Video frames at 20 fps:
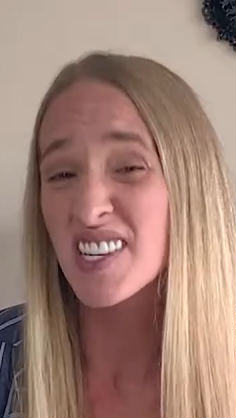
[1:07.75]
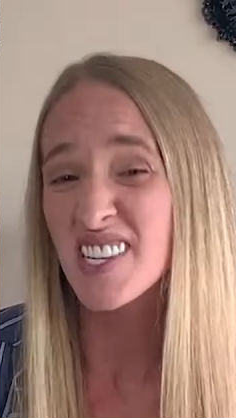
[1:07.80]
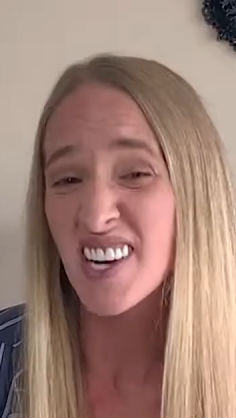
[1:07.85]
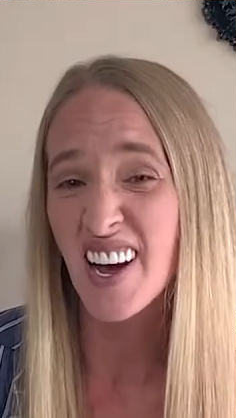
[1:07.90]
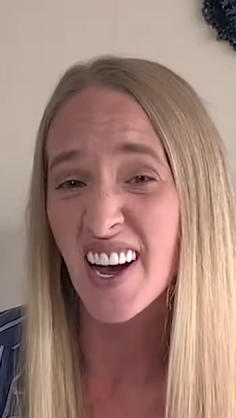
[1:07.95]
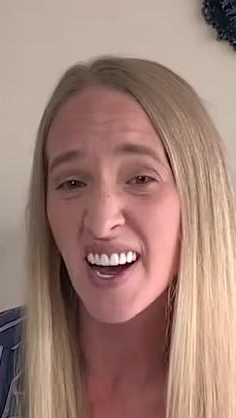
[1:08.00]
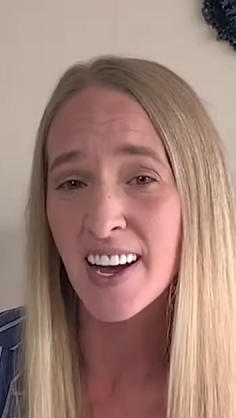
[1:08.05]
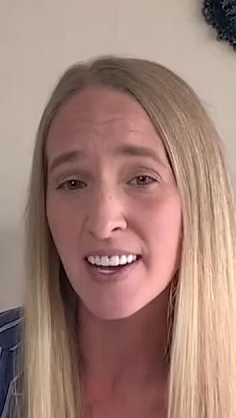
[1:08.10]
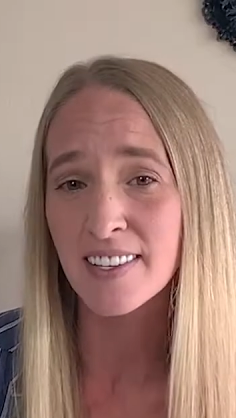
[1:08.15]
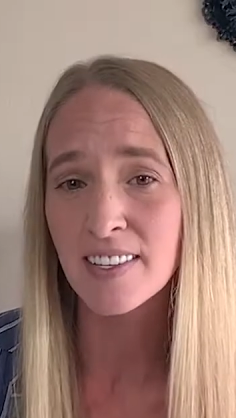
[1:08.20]
to
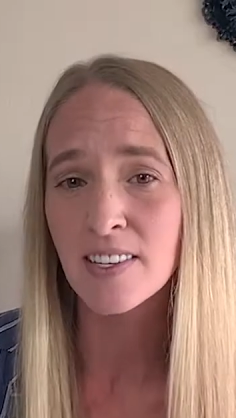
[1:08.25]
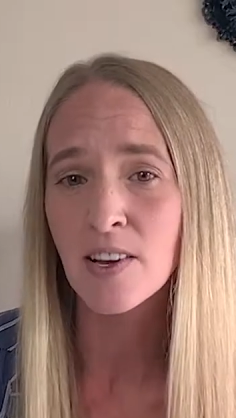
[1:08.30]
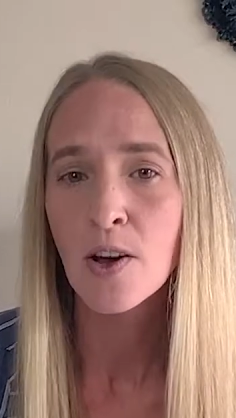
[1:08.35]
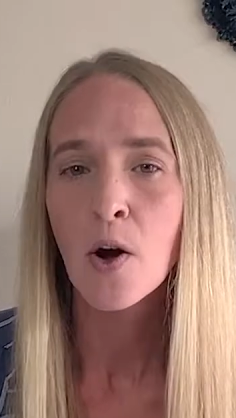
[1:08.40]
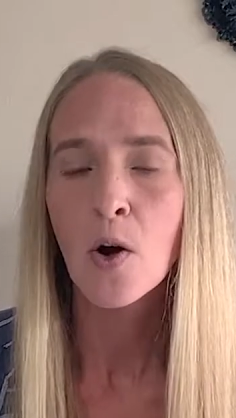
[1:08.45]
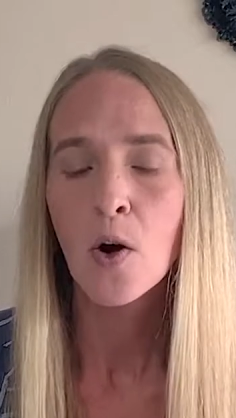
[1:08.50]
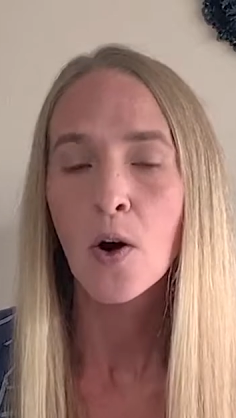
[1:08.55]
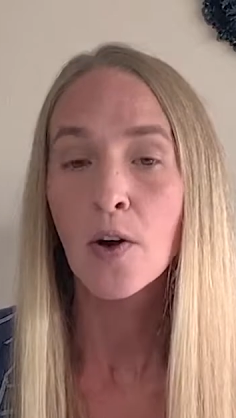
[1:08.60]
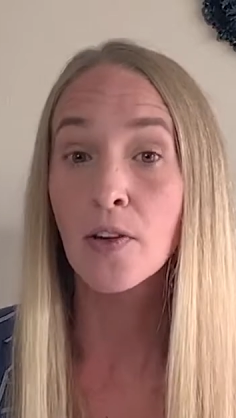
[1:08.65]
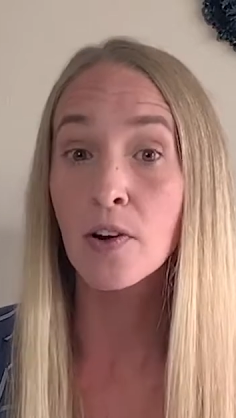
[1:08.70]
us,
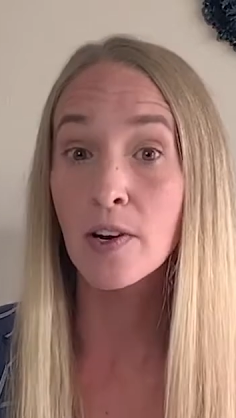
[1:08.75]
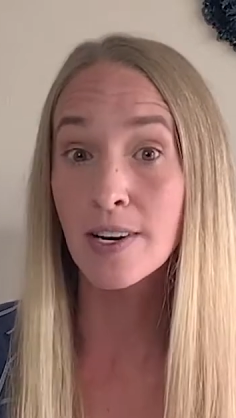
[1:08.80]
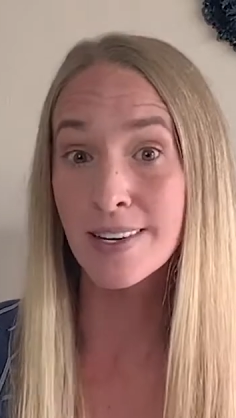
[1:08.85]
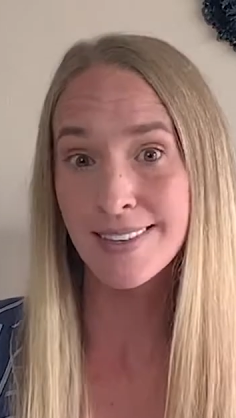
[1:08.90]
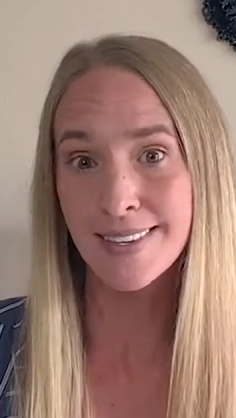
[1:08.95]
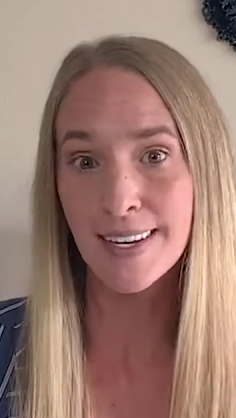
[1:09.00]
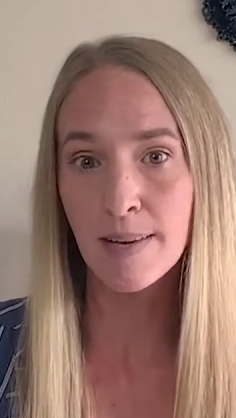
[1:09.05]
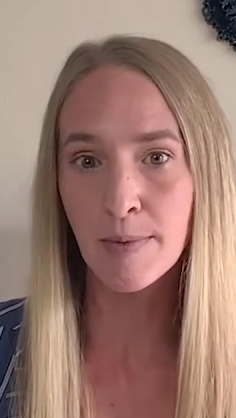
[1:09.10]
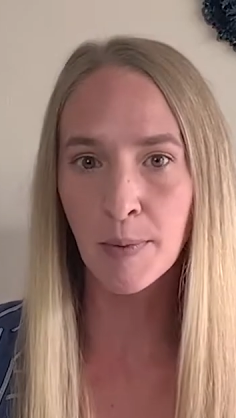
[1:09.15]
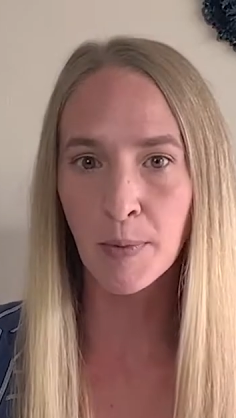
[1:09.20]
or they're going to
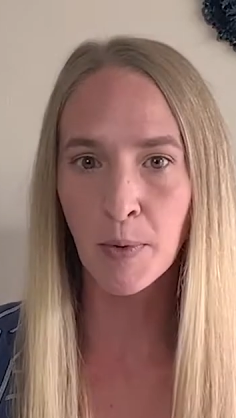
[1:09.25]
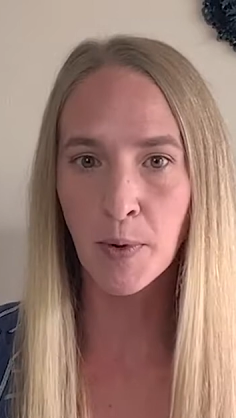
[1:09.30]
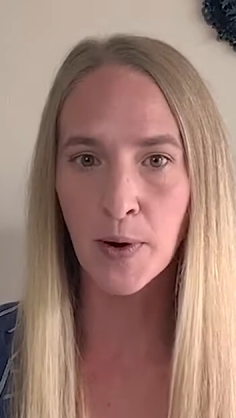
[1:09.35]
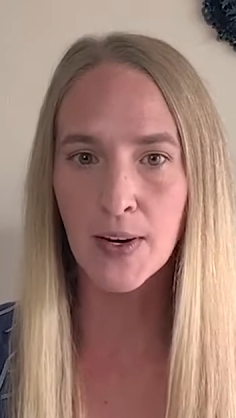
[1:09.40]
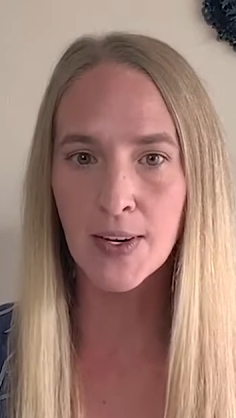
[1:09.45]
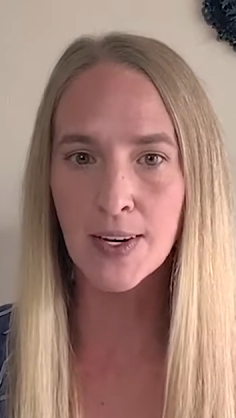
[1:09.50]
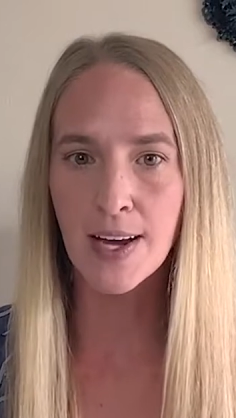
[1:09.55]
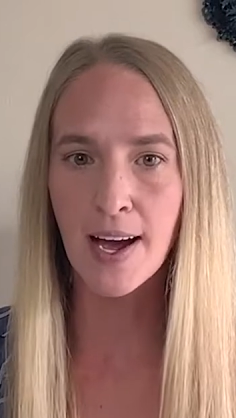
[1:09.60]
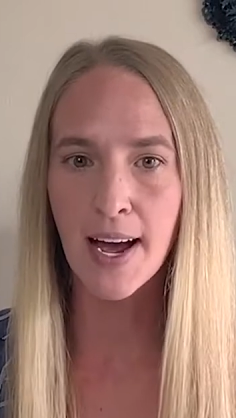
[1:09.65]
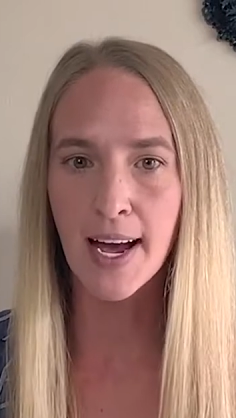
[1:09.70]
seem important
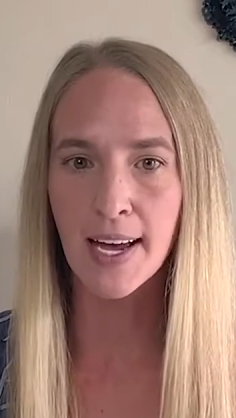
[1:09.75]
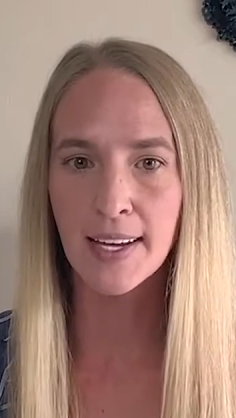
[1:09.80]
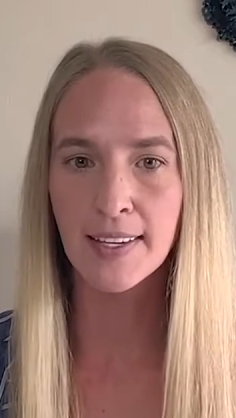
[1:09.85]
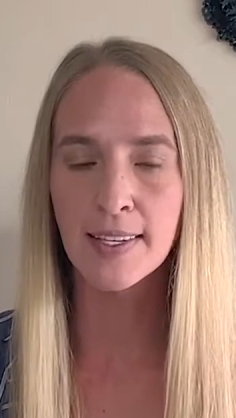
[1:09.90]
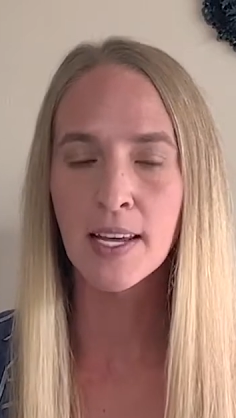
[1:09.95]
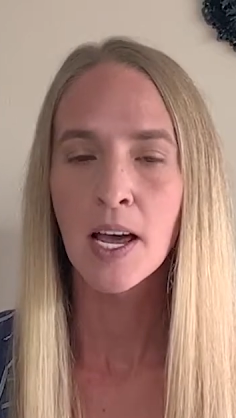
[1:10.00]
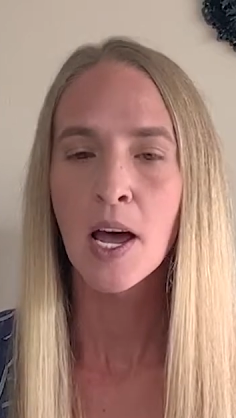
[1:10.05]
to us,